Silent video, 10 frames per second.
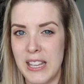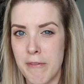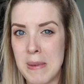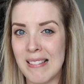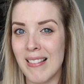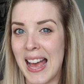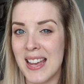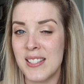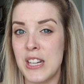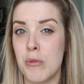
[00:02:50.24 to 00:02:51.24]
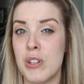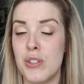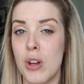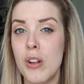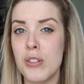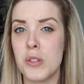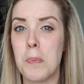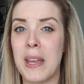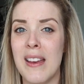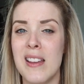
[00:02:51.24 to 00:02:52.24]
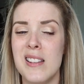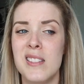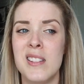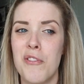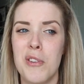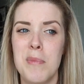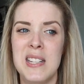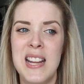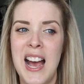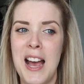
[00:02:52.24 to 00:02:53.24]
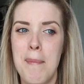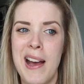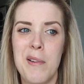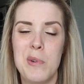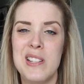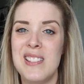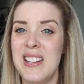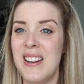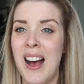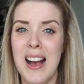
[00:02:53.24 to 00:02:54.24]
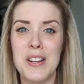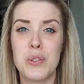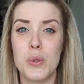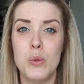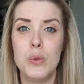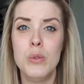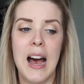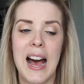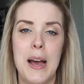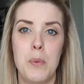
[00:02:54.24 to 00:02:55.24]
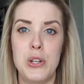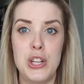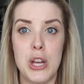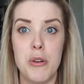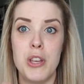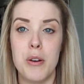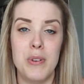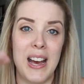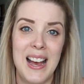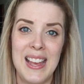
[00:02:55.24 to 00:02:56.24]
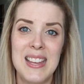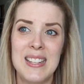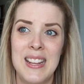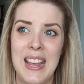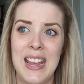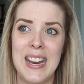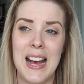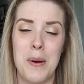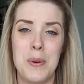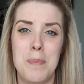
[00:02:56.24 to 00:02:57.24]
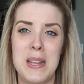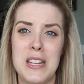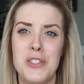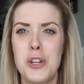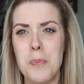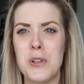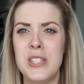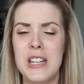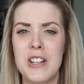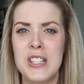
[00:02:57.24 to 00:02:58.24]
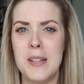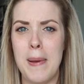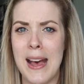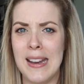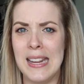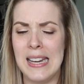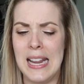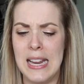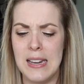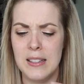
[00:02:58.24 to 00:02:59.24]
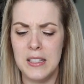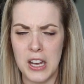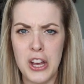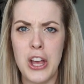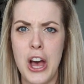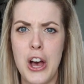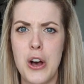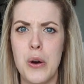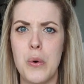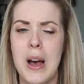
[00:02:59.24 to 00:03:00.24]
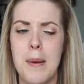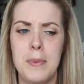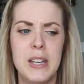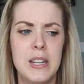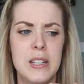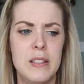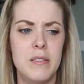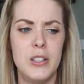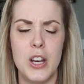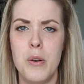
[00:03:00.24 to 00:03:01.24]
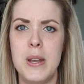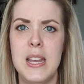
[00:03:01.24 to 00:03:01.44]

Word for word: give me lasting results, because from the time I was in high school, I would yo-yo diet and I would be super serious about it and gung-ho. I'm gonna go